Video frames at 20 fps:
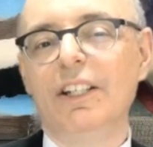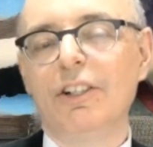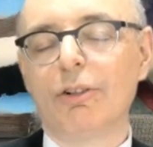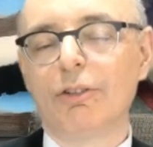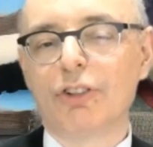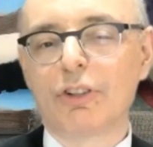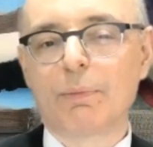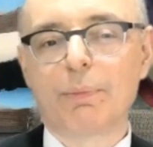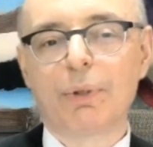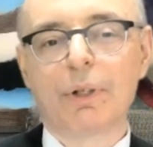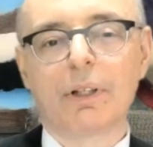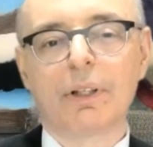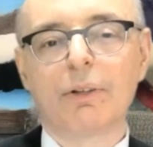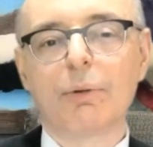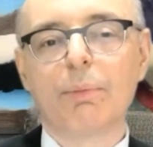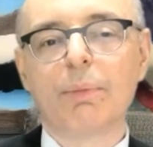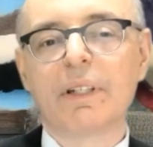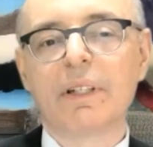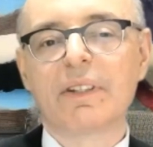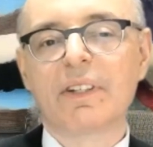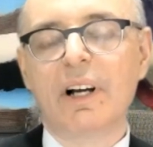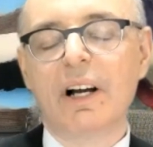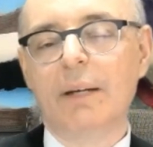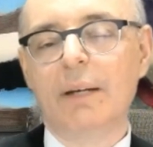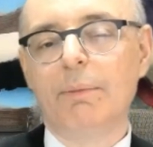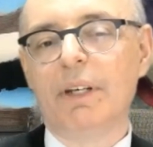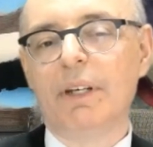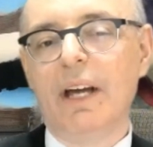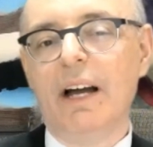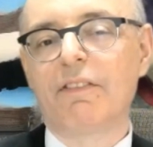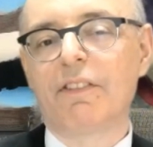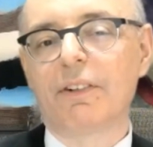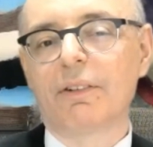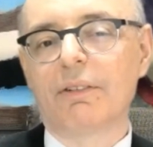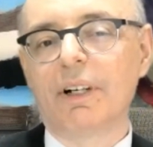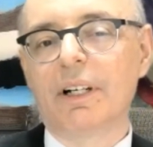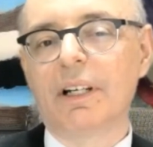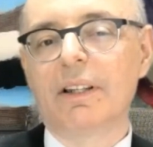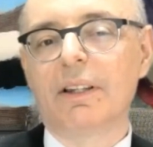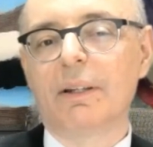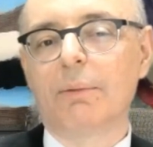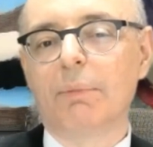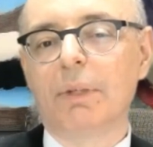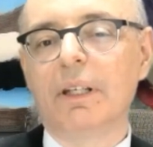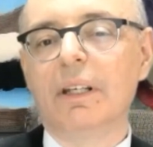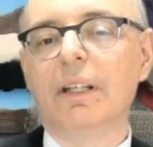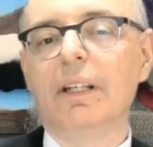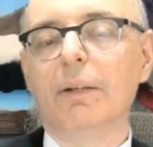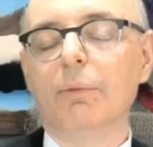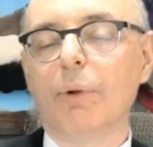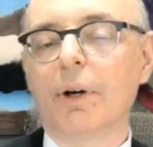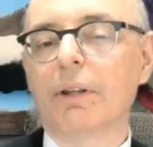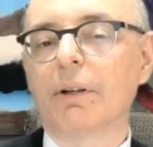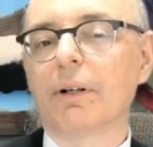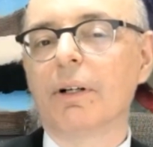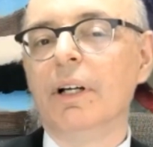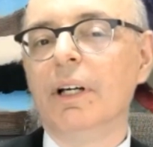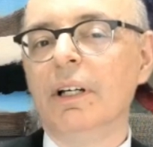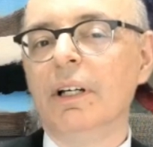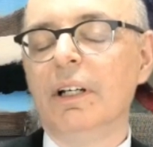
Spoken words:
just put a little bit of time and effort right at the beginning, whether